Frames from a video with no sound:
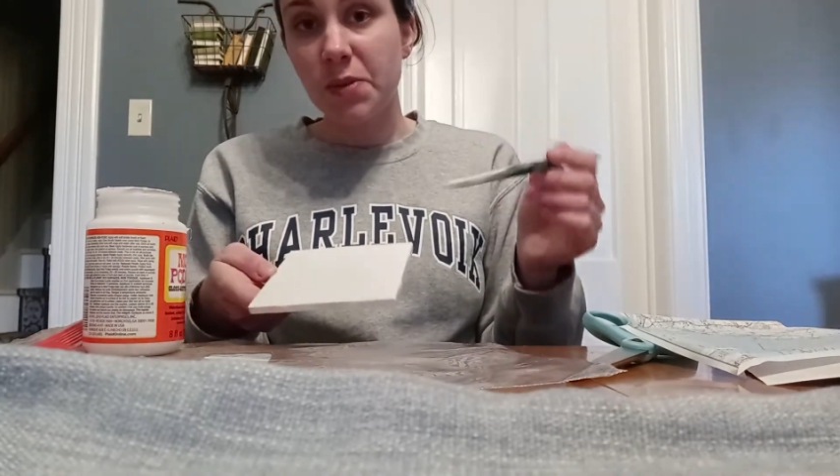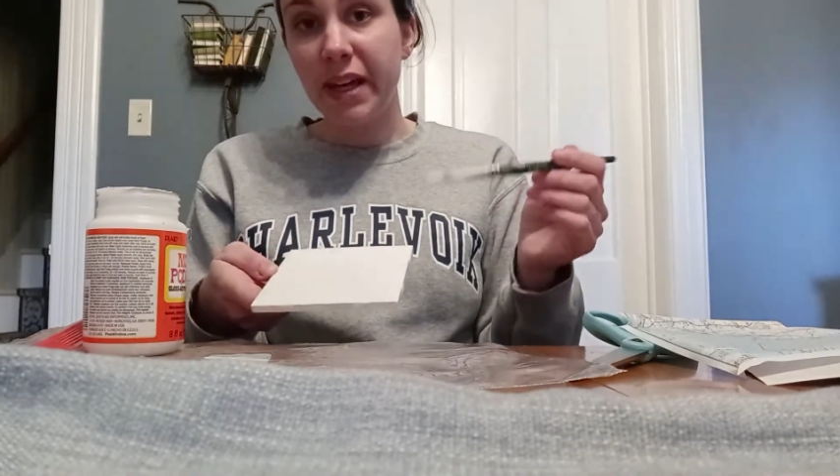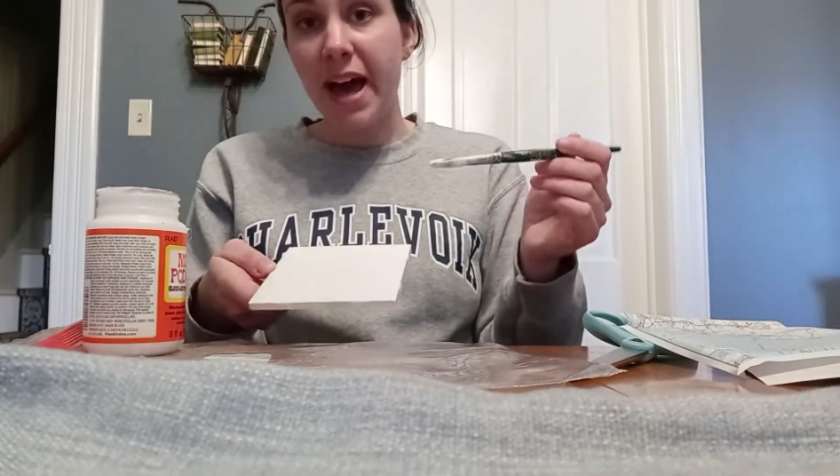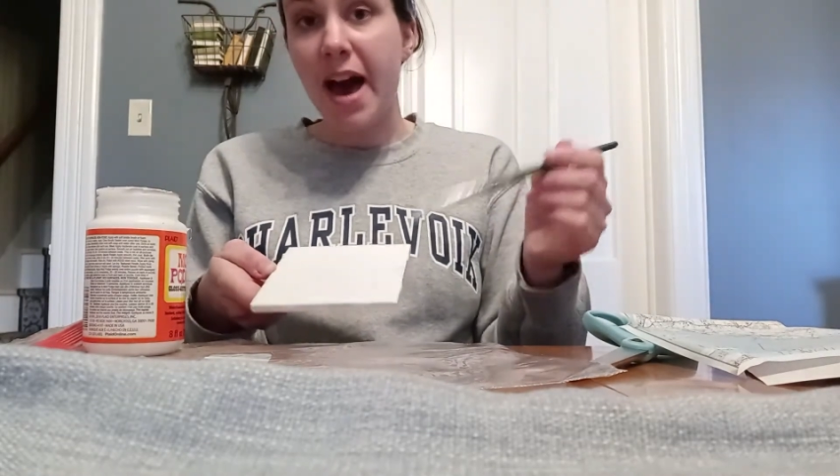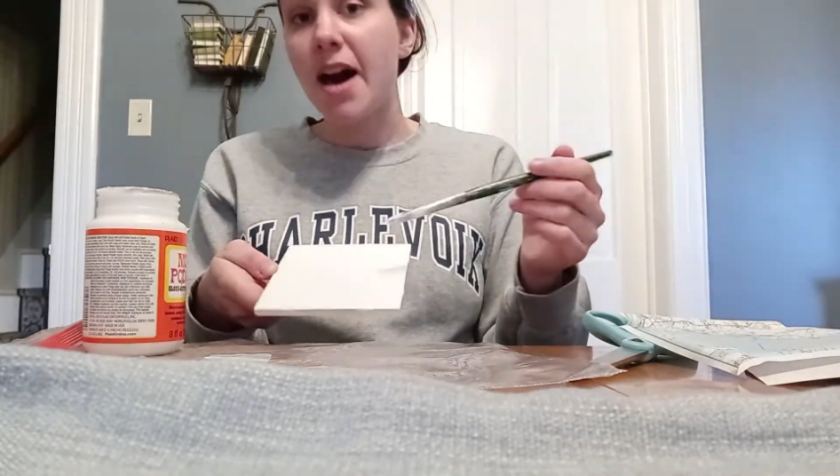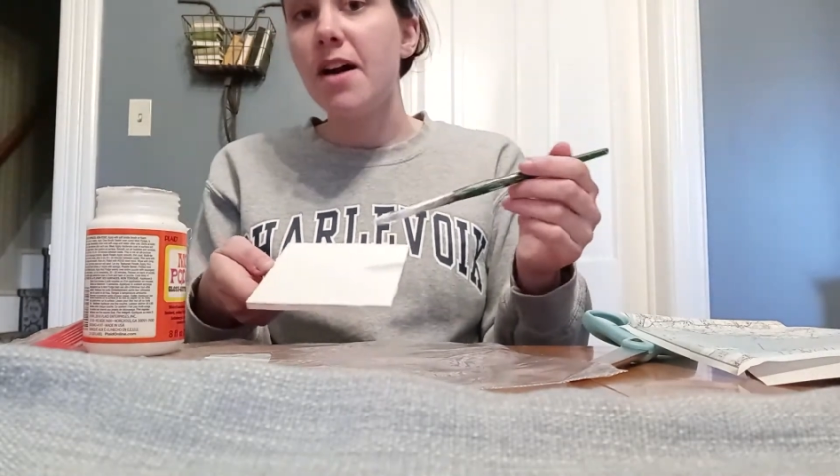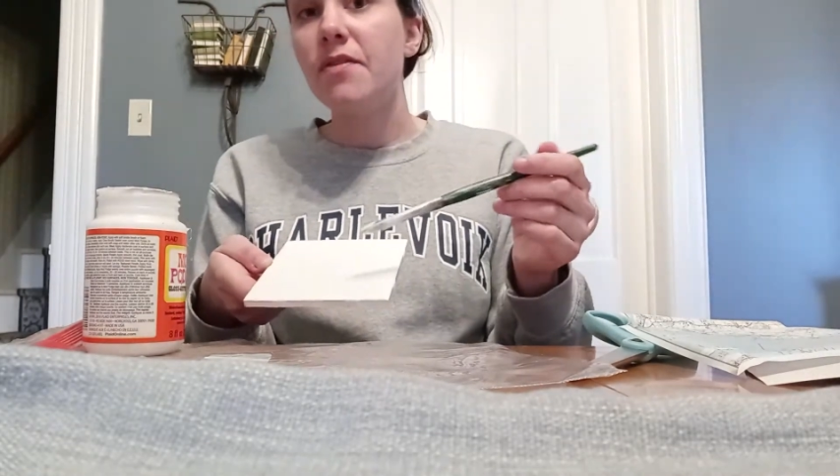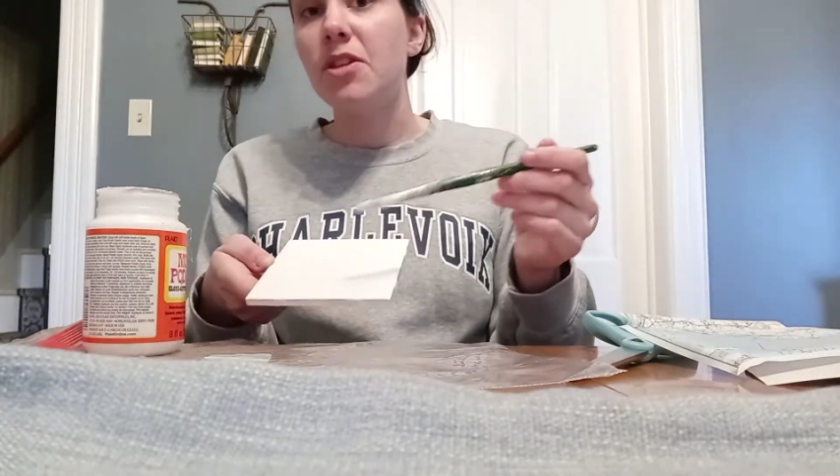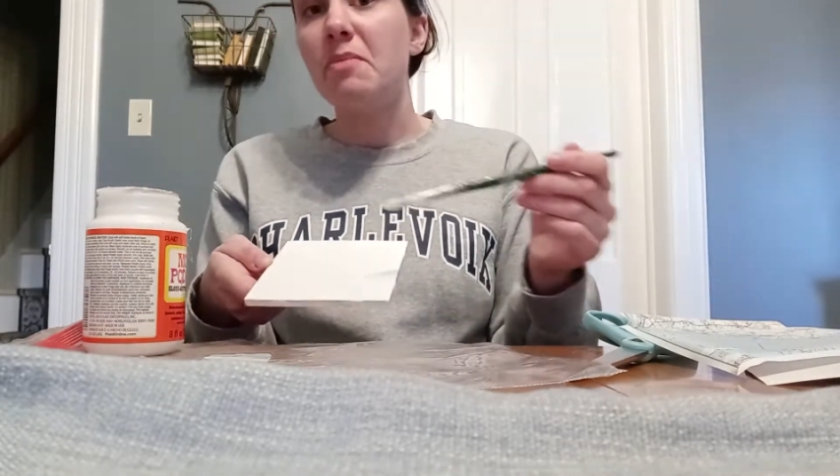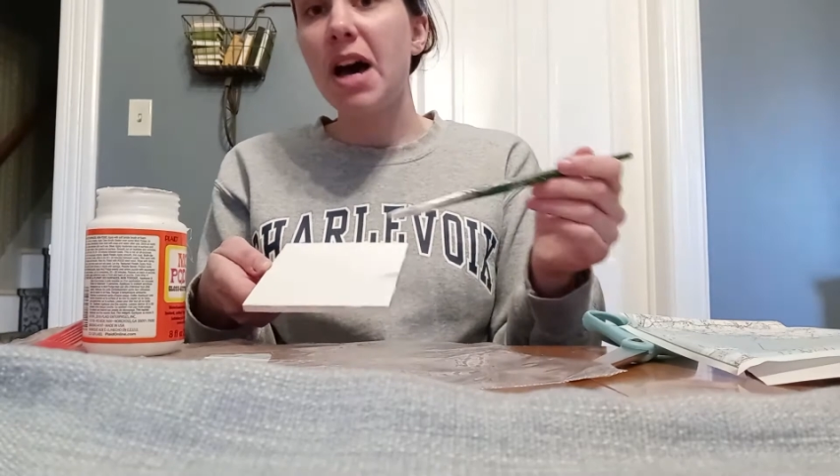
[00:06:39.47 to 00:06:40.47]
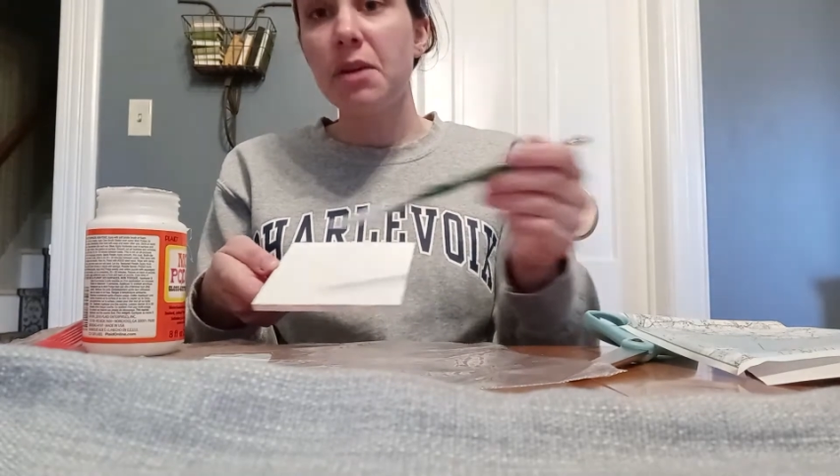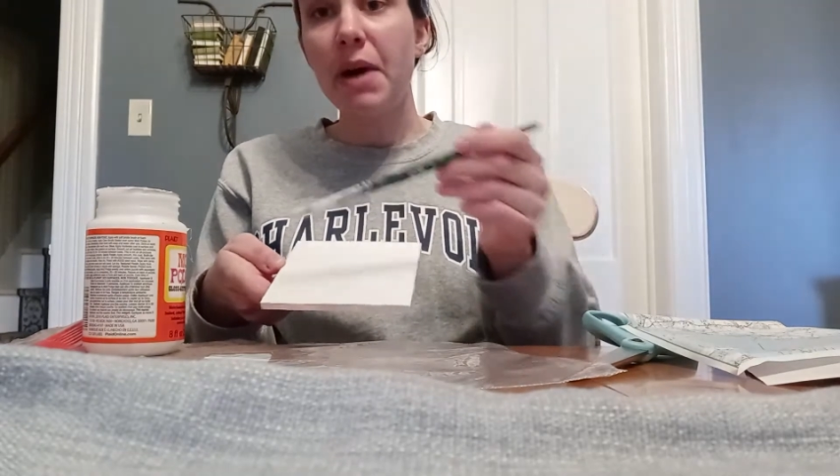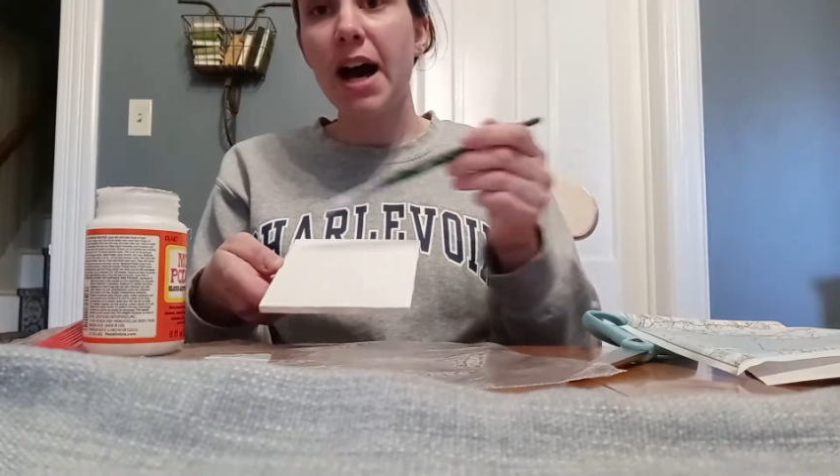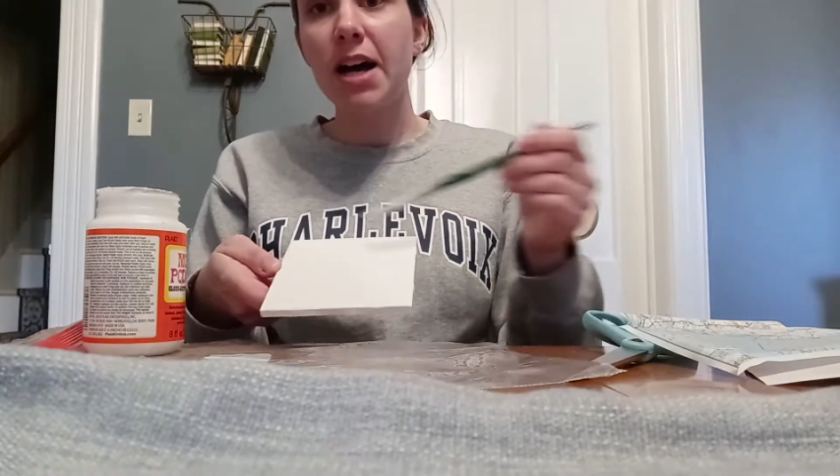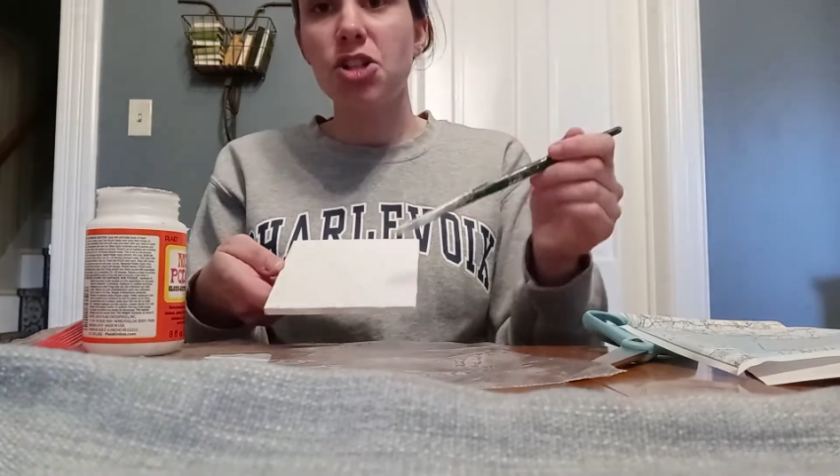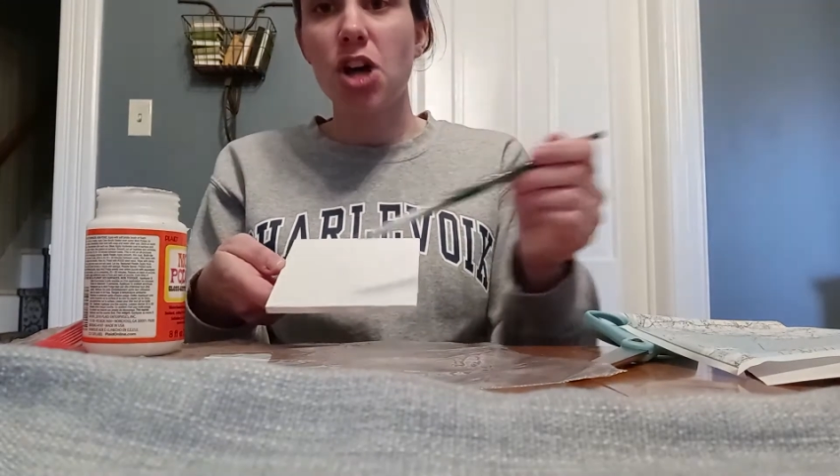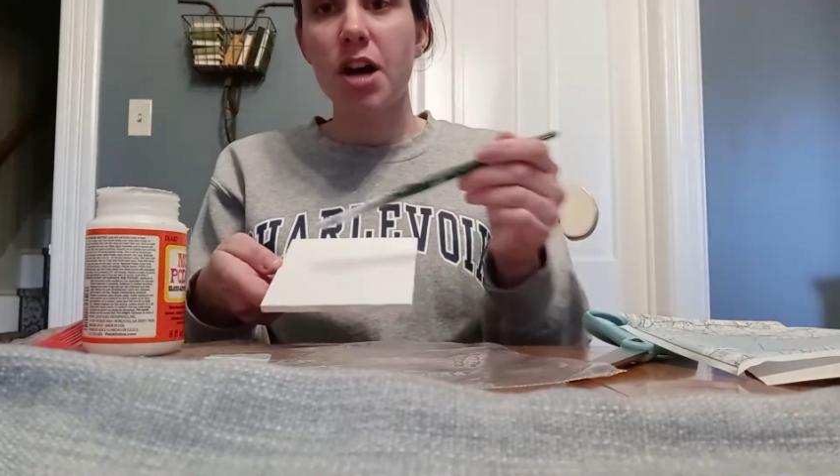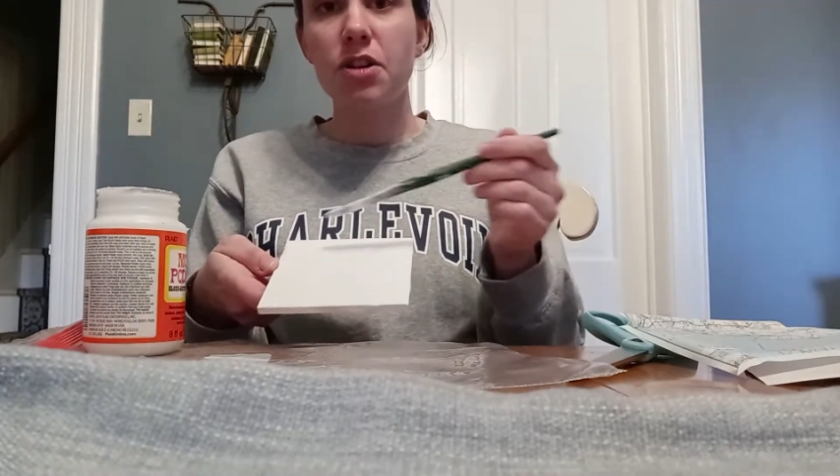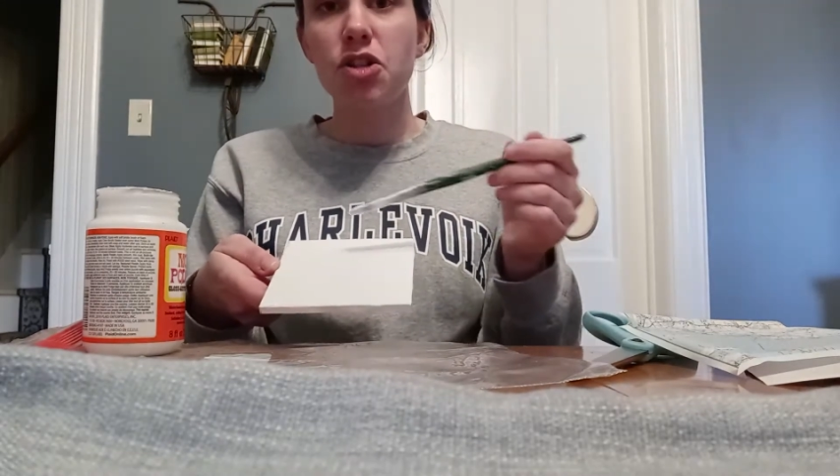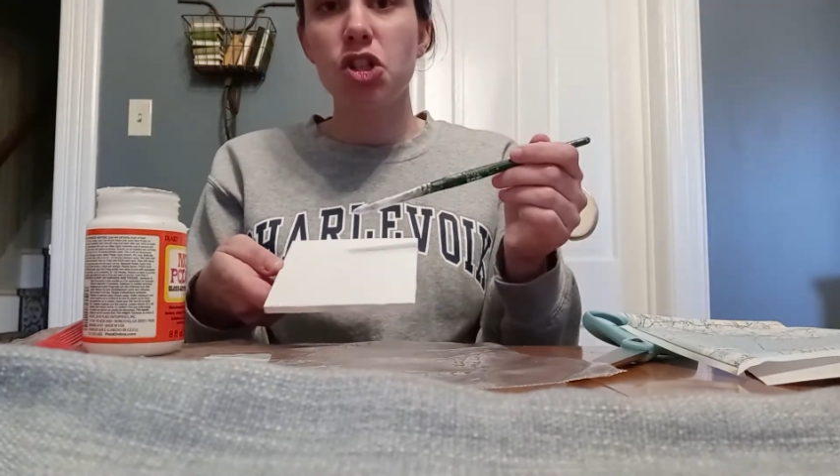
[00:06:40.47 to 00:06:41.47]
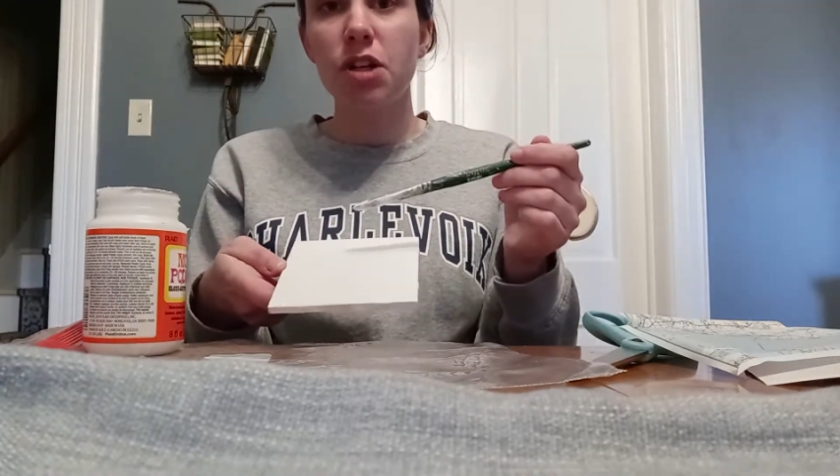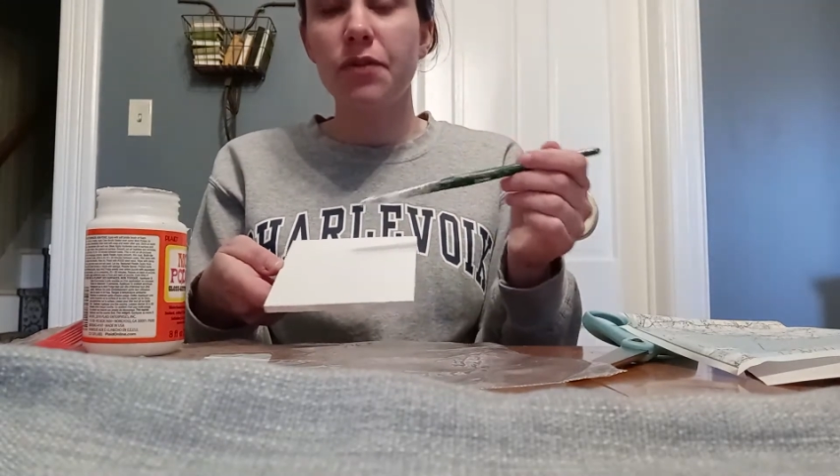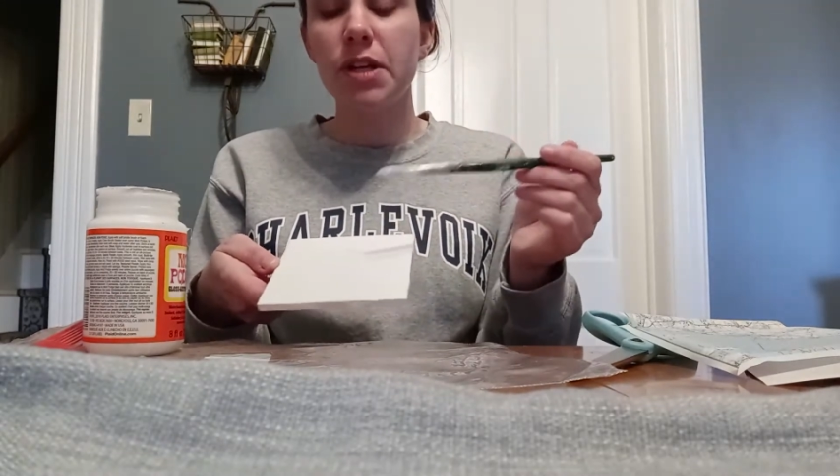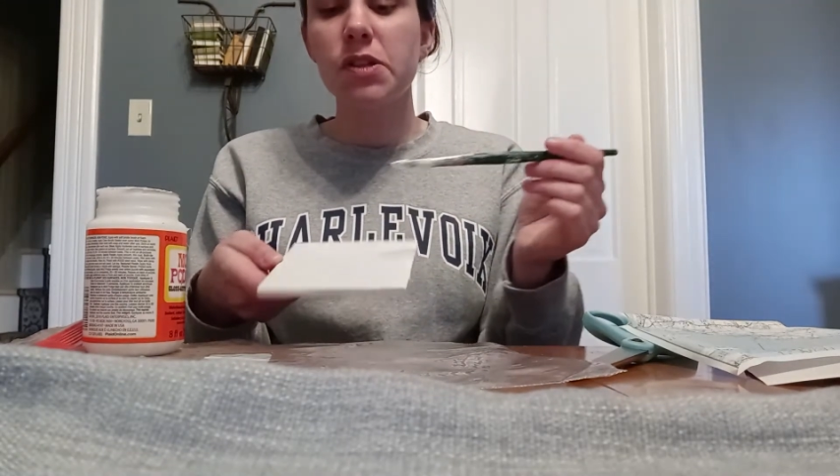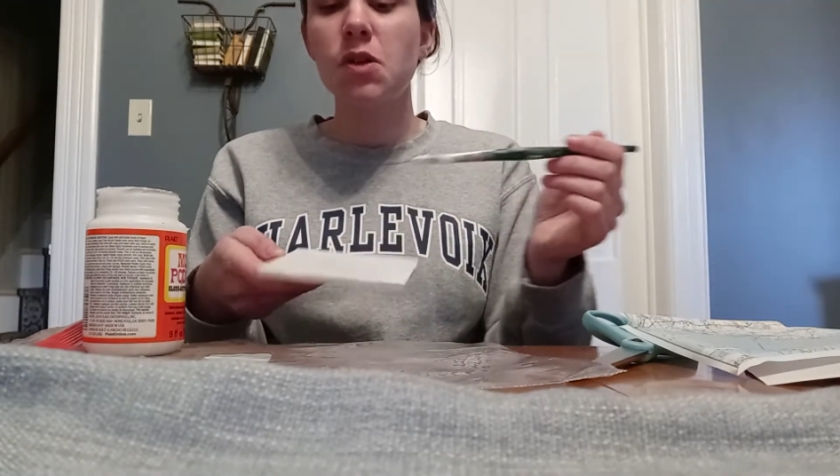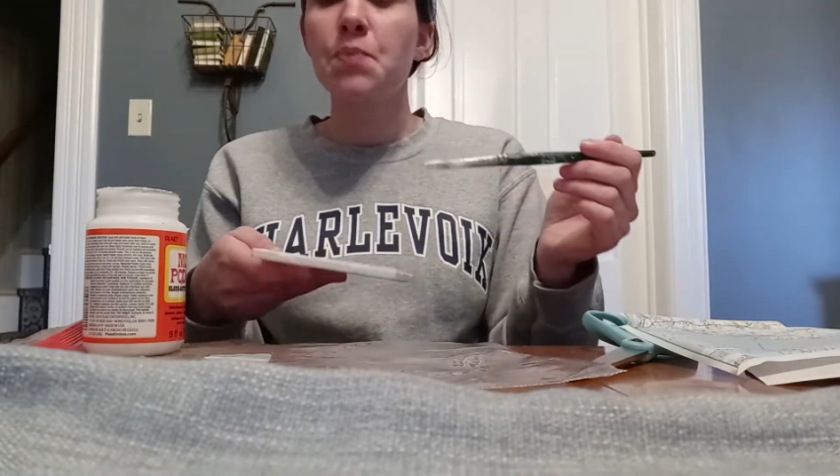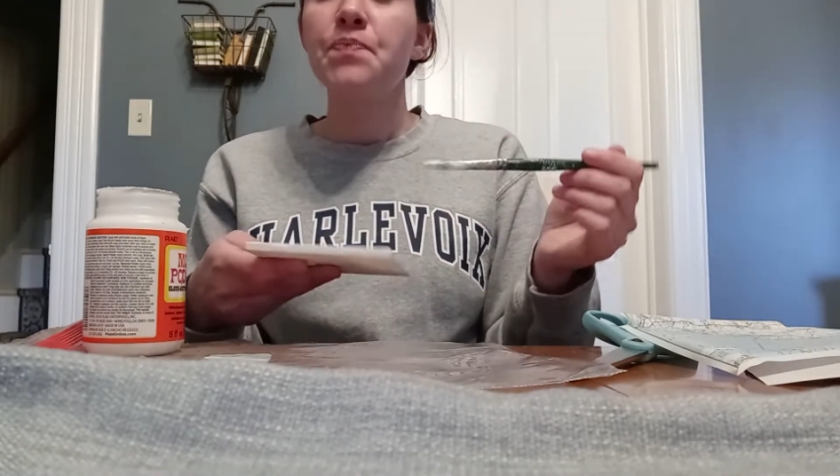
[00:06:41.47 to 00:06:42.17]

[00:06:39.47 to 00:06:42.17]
we have the Mod Podge on our surface,